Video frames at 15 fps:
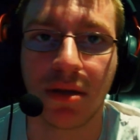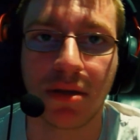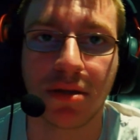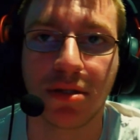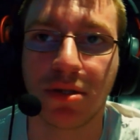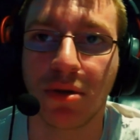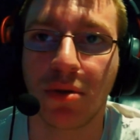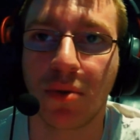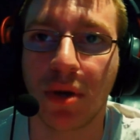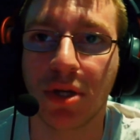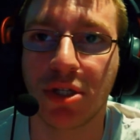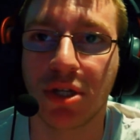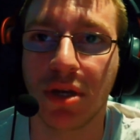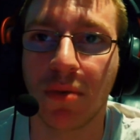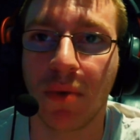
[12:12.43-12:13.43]
Still
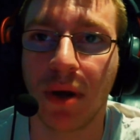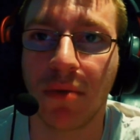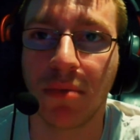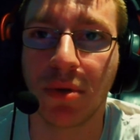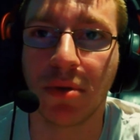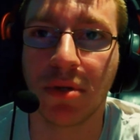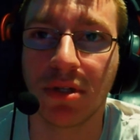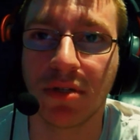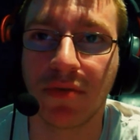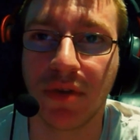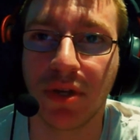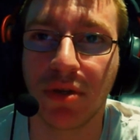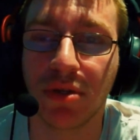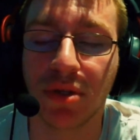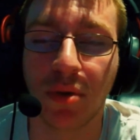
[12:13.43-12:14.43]
questioning why I'm doing this
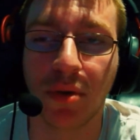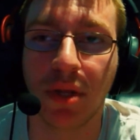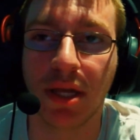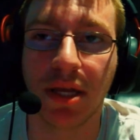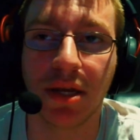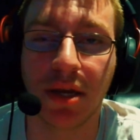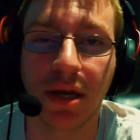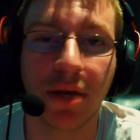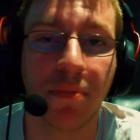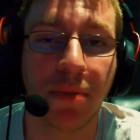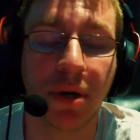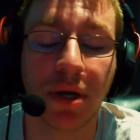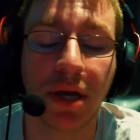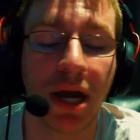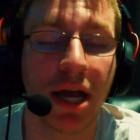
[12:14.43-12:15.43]
video so late at night,
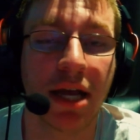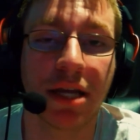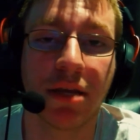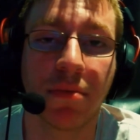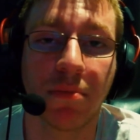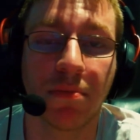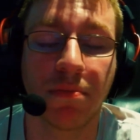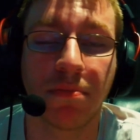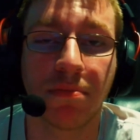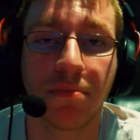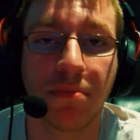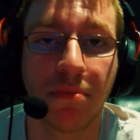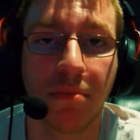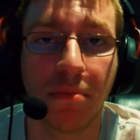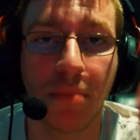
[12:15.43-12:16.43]
but I had the
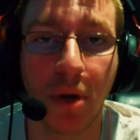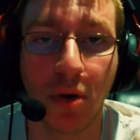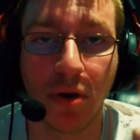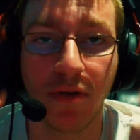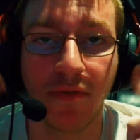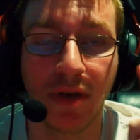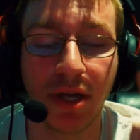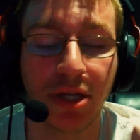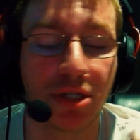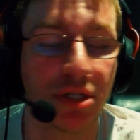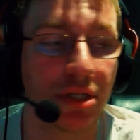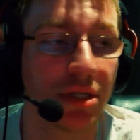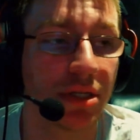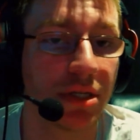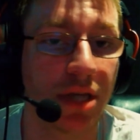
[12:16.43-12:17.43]

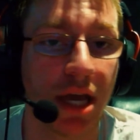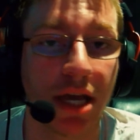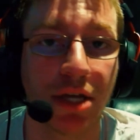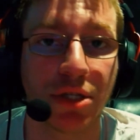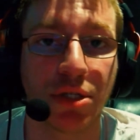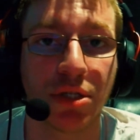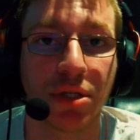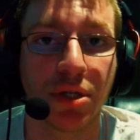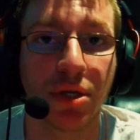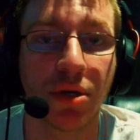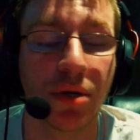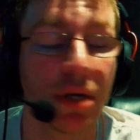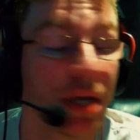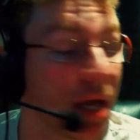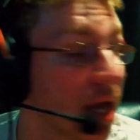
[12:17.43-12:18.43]
motivation to actually do
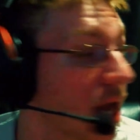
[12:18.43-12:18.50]
it.